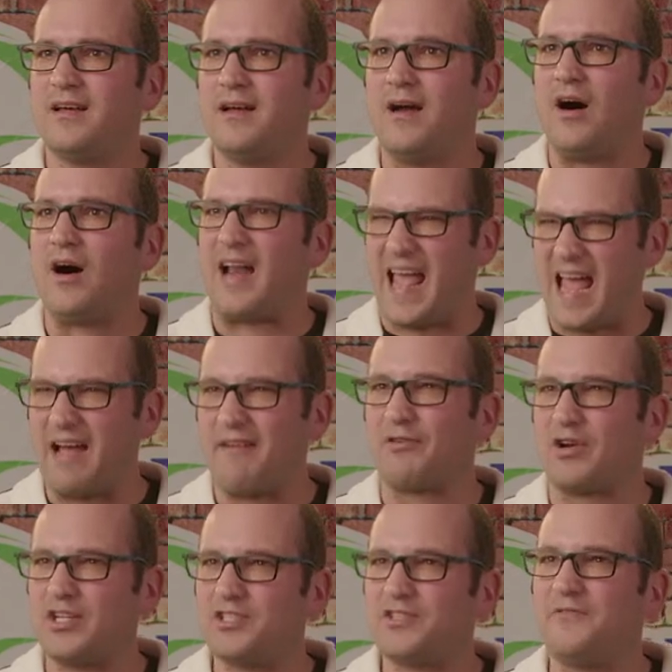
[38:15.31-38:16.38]
on
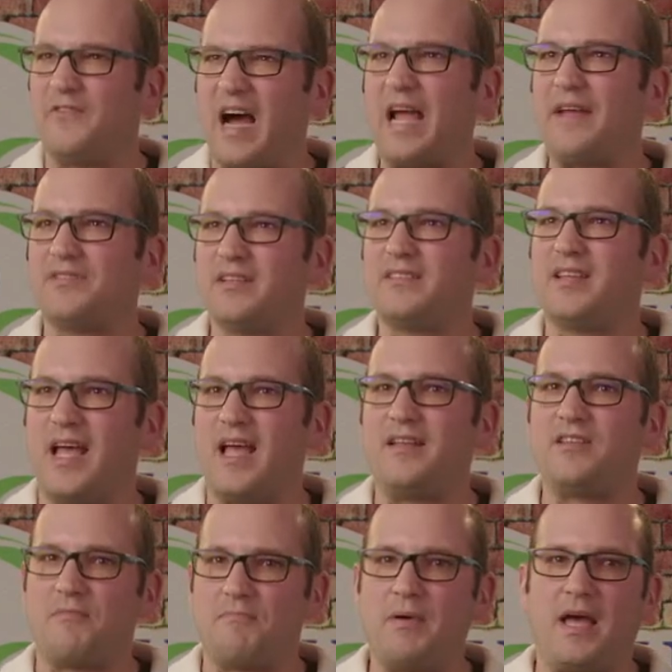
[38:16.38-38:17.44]
average, 5 to 10
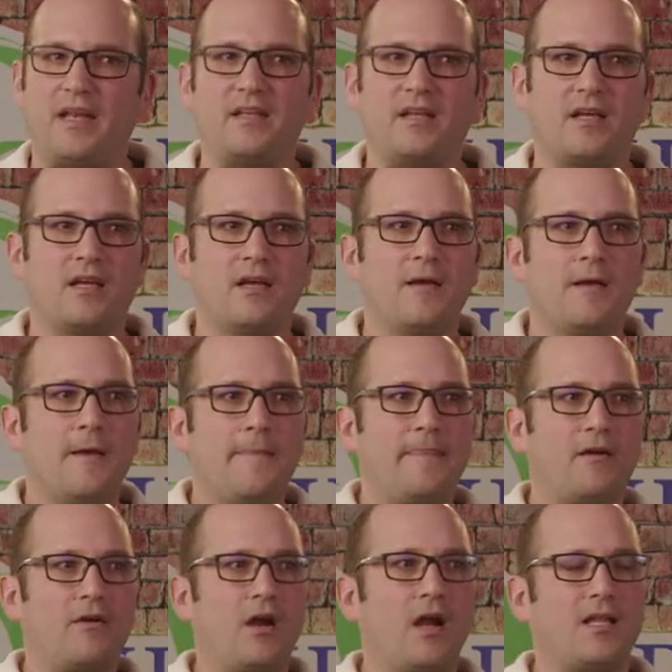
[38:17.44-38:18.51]
depending.
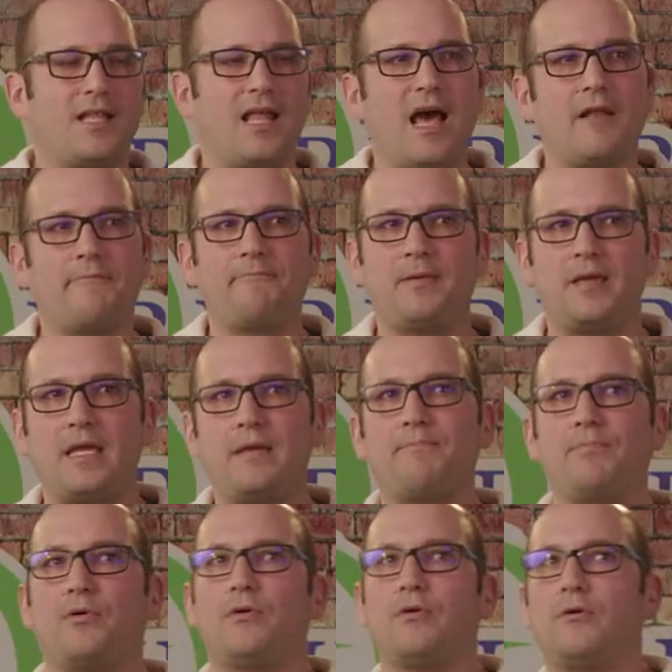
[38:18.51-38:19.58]
There are a lot of
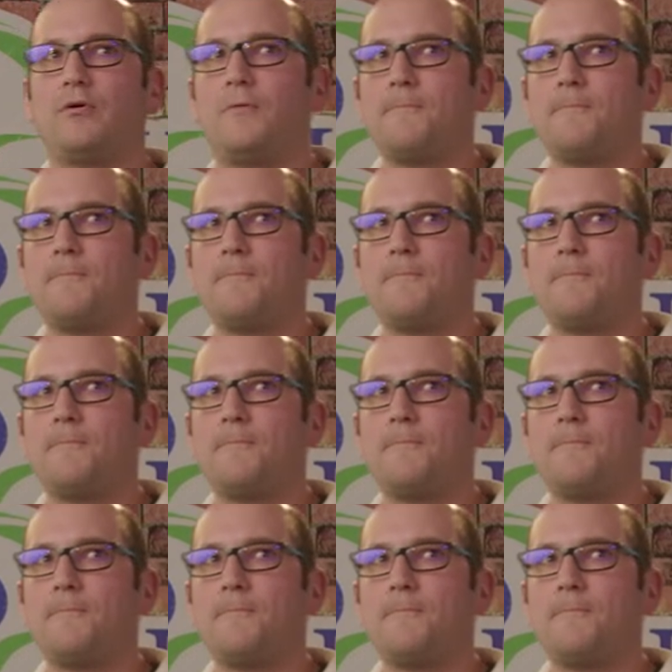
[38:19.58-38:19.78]
people